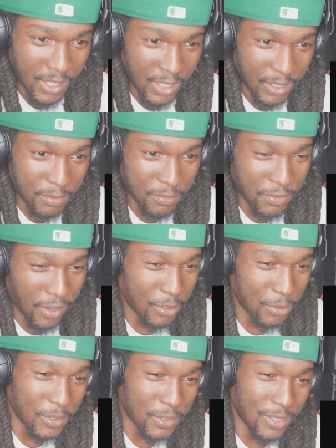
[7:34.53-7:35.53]
You don't follow
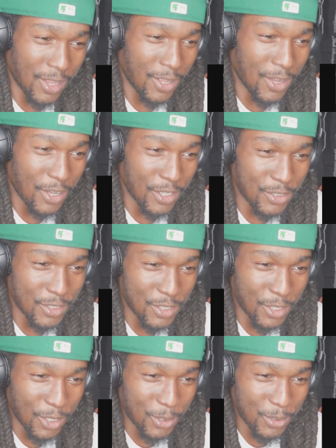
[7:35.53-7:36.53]
us along this
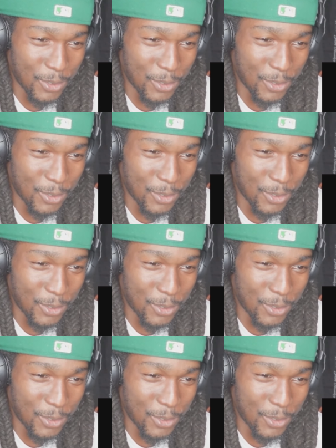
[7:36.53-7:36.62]
though.